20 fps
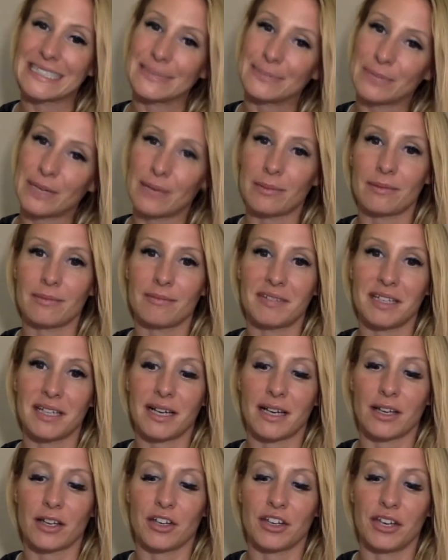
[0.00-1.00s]
probably
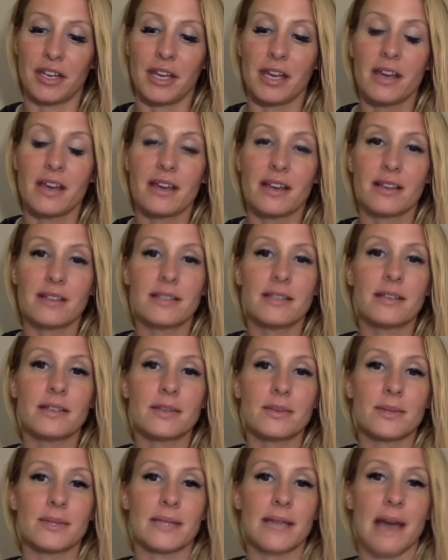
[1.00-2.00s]
not good. Because here's what's